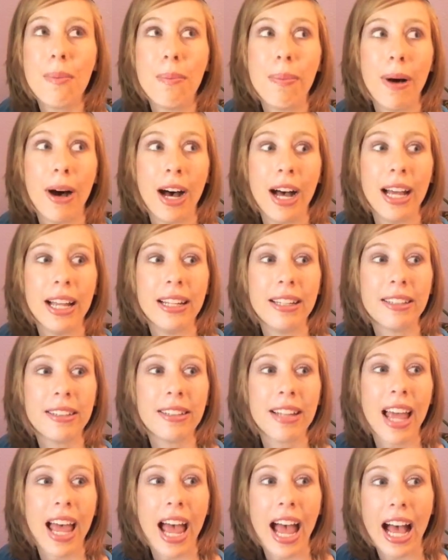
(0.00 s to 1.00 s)
But
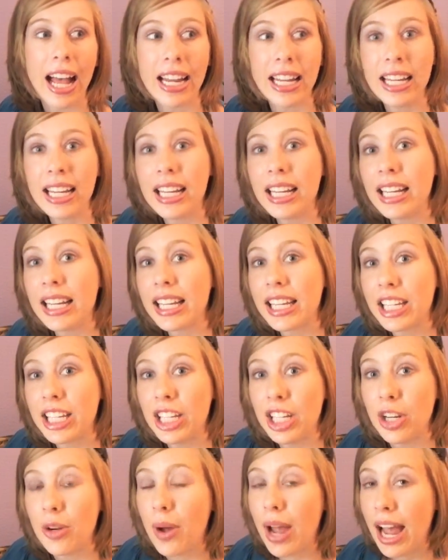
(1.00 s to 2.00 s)
adding in a
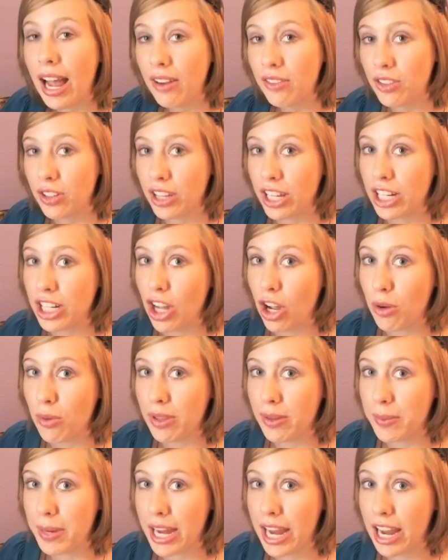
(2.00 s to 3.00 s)
cue after they know
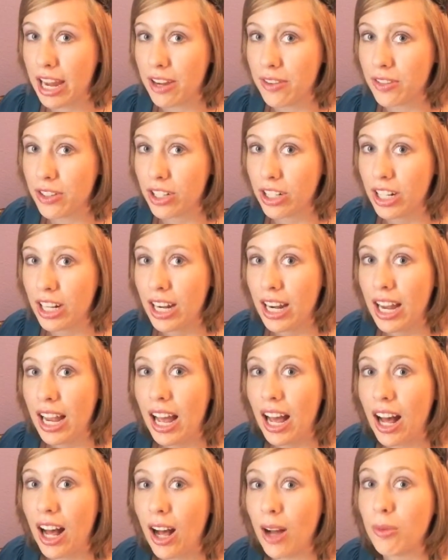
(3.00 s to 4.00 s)
the behavior
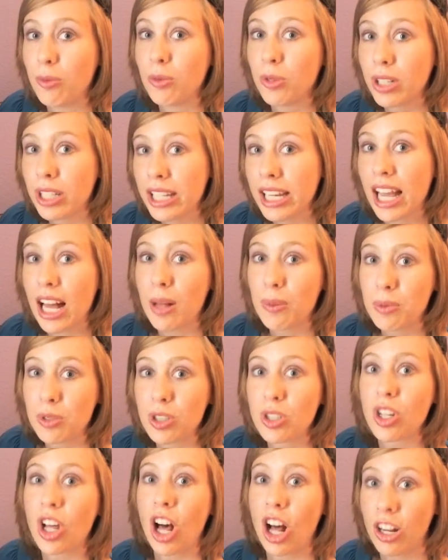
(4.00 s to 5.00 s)
really helps
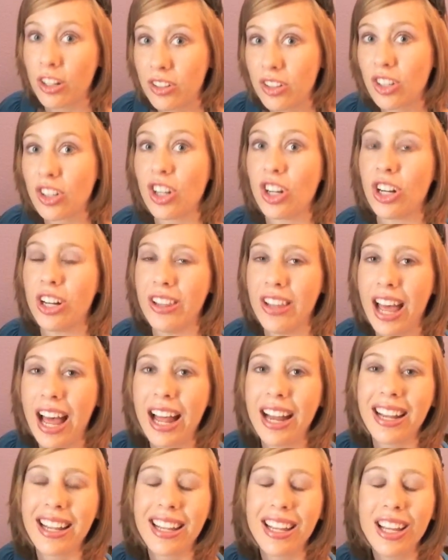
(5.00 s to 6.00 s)
your dog to learn
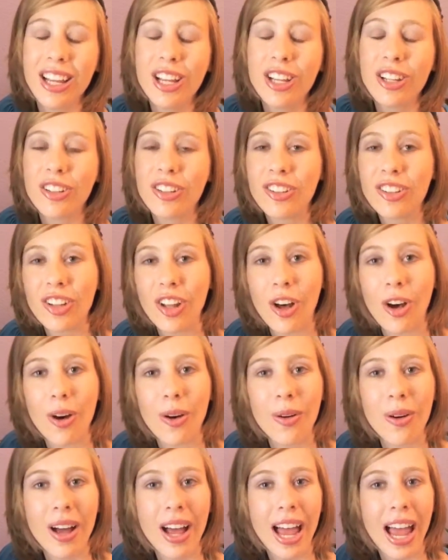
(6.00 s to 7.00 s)
that. So,
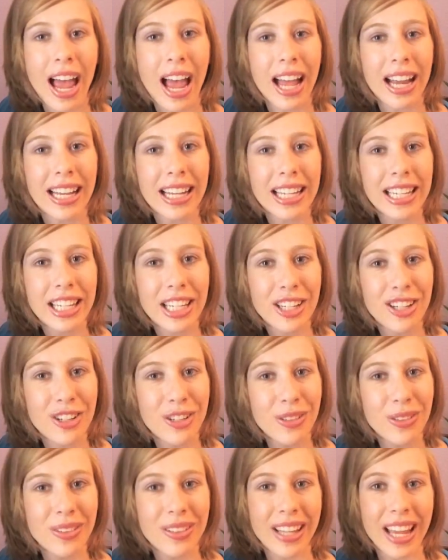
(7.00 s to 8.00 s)
adding
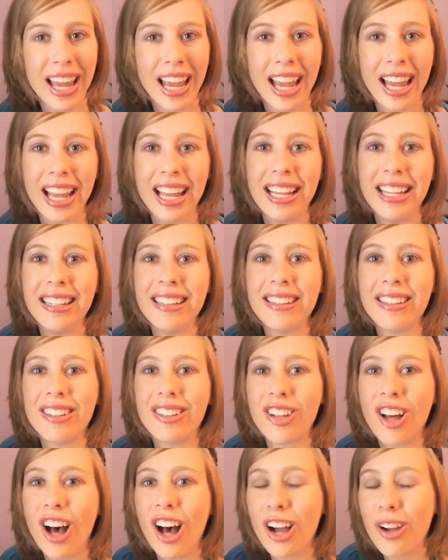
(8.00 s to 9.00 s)
cues and
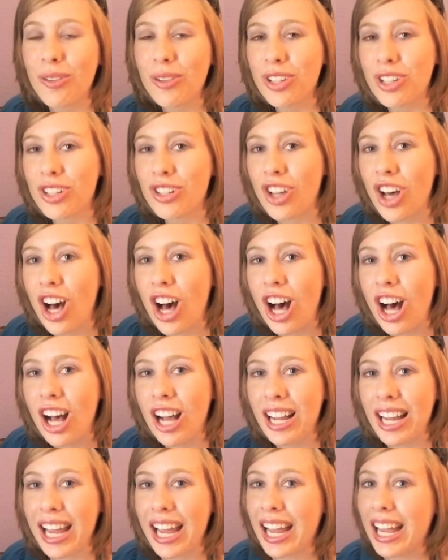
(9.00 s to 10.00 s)
talk with your
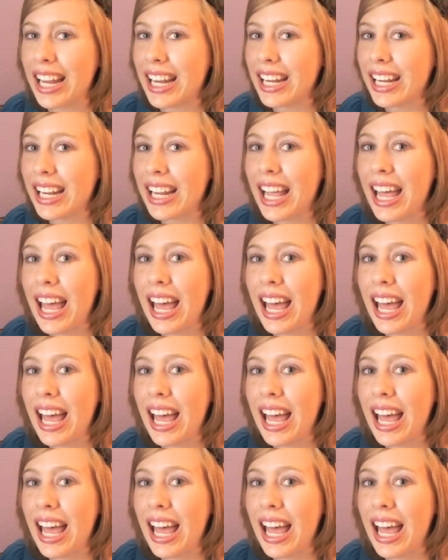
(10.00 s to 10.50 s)
dog and